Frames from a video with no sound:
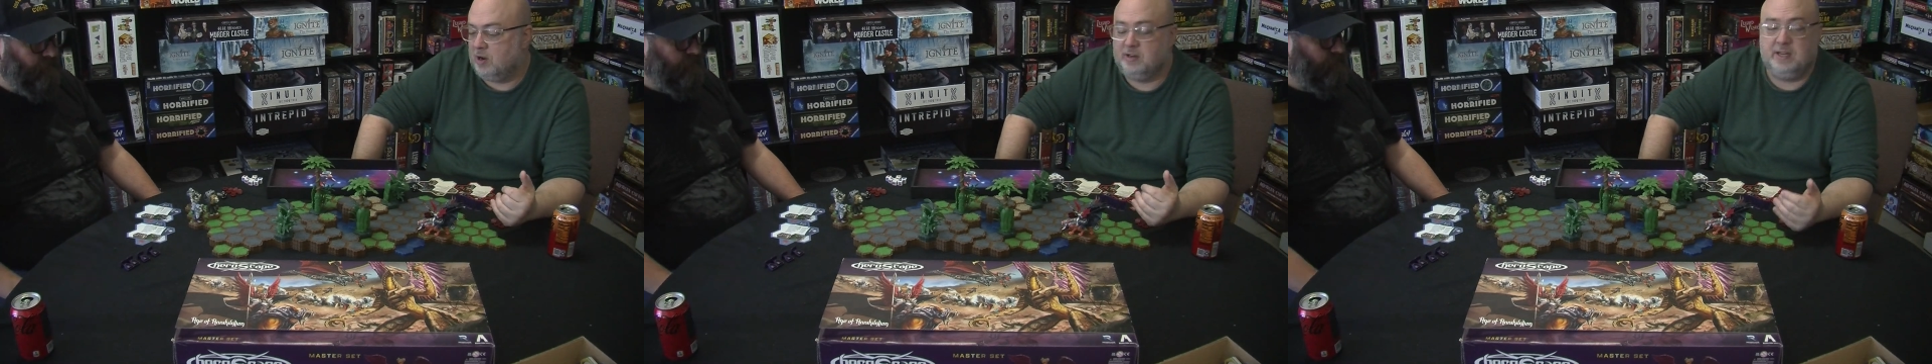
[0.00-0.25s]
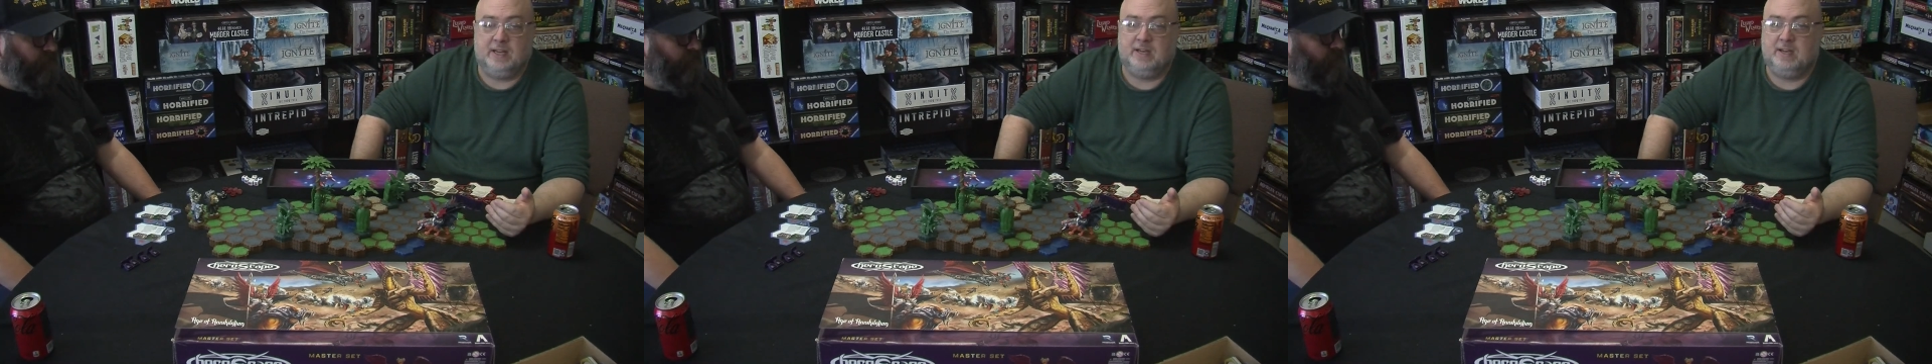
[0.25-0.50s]
a
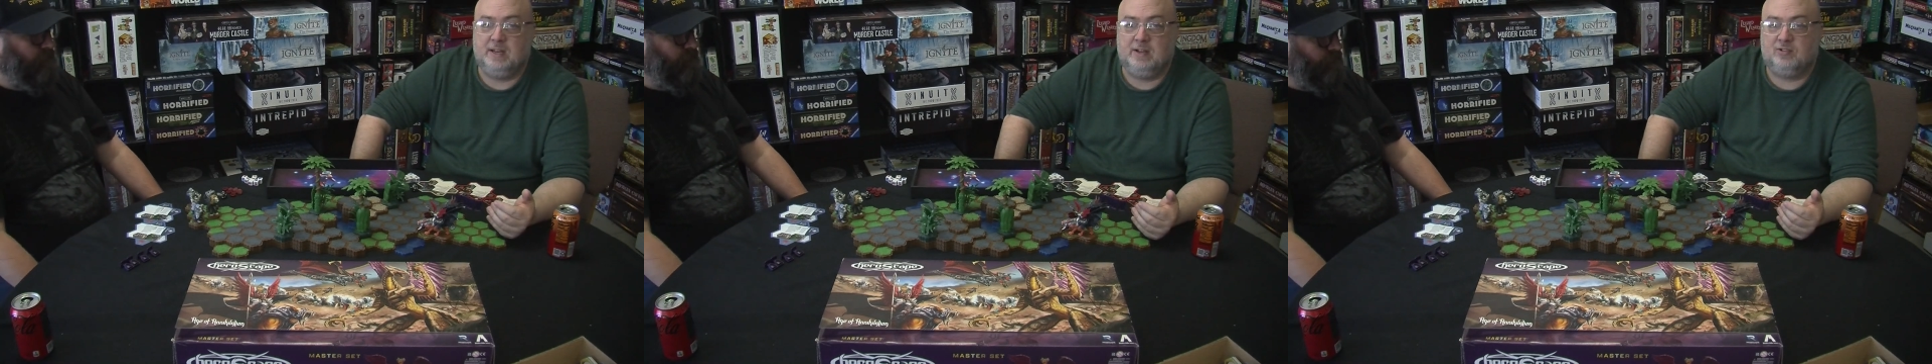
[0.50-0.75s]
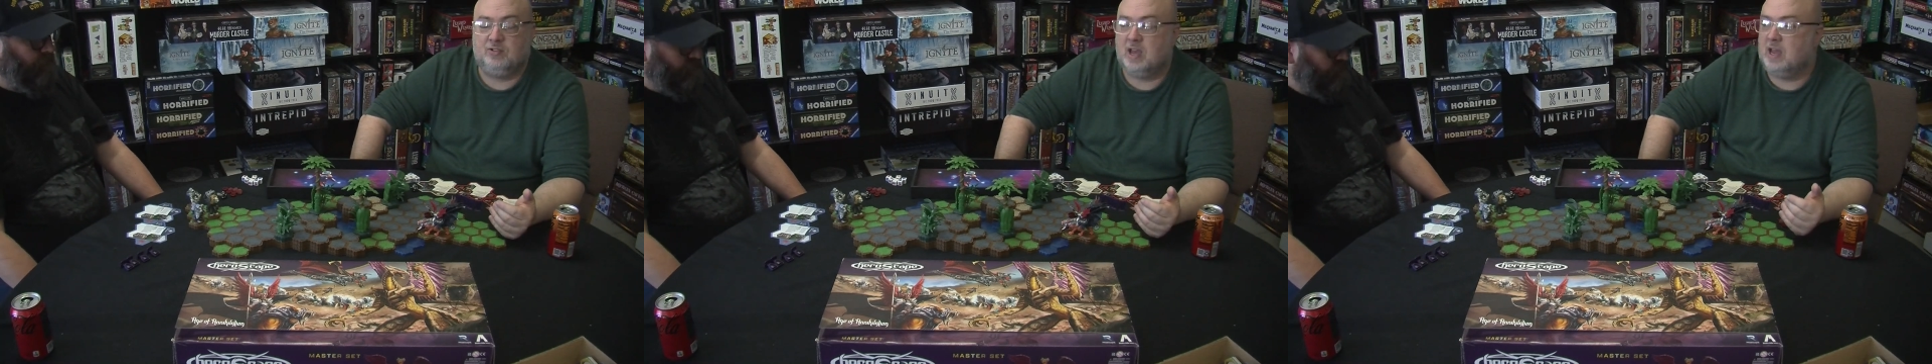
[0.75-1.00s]

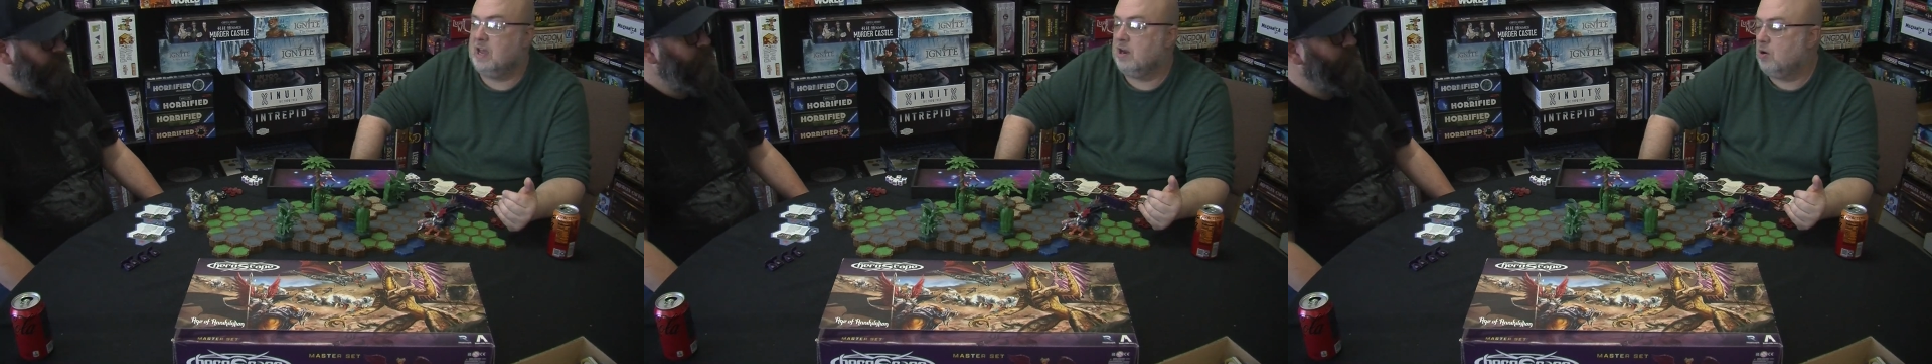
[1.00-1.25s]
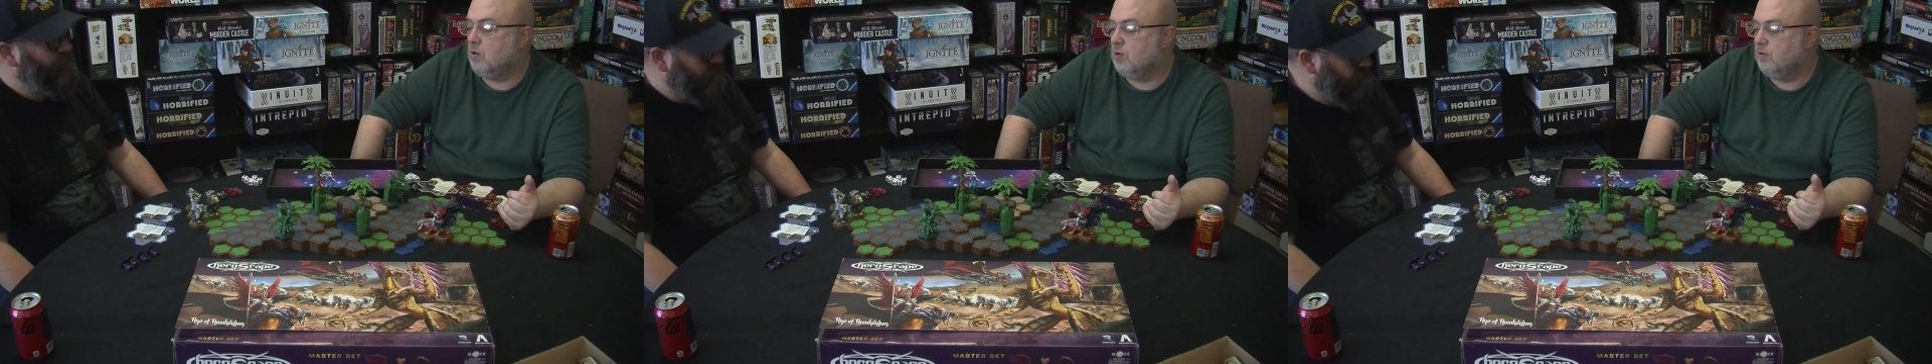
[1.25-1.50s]
D&D
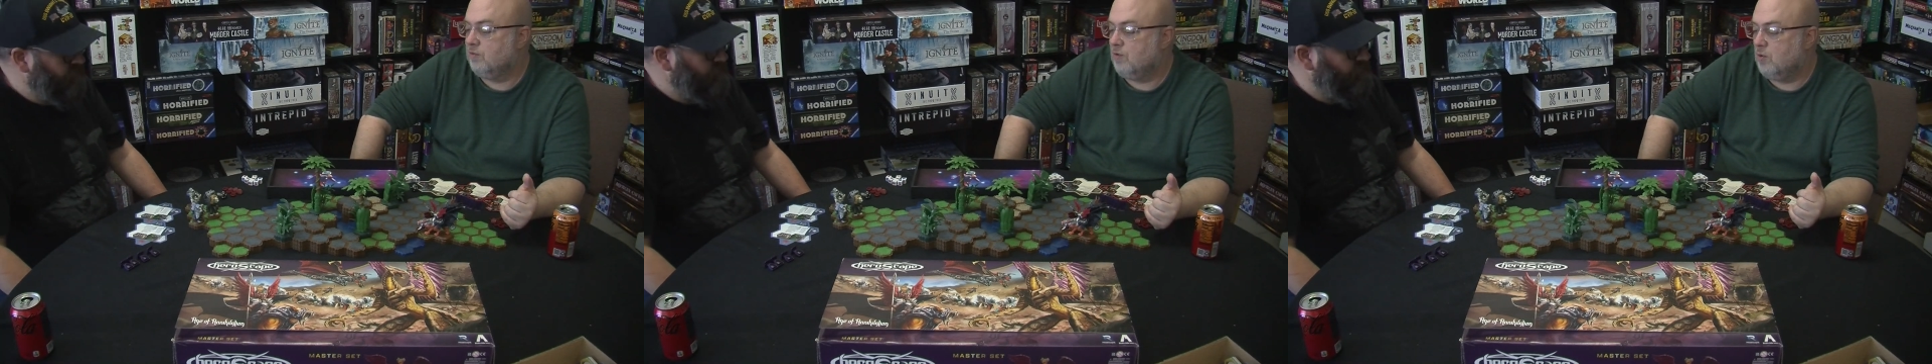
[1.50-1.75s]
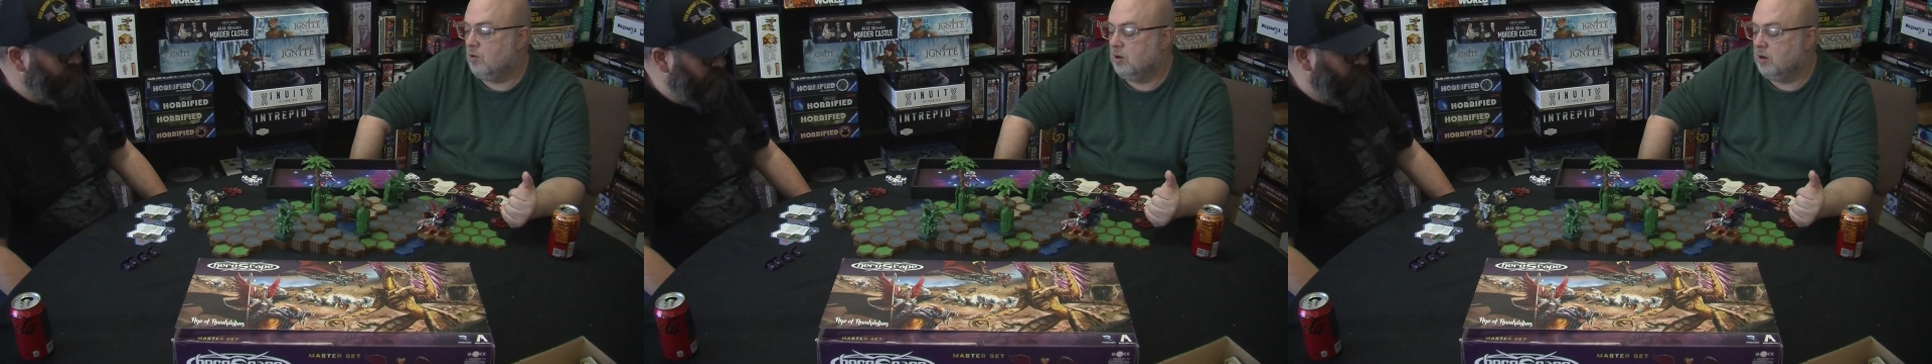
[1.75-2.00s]
set or
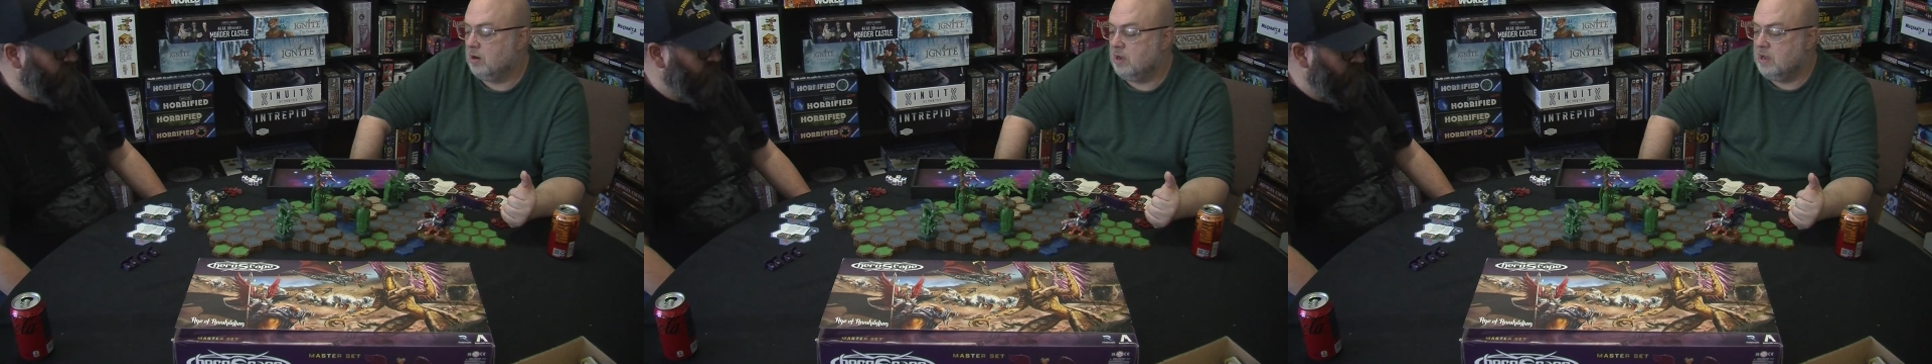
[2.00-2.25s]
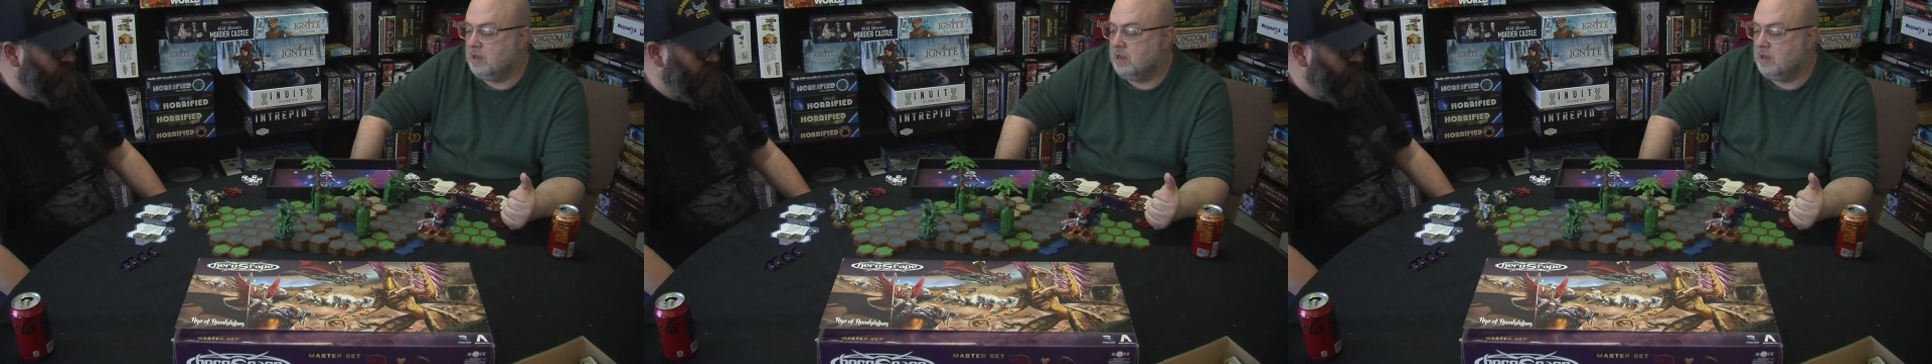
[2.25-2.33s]
for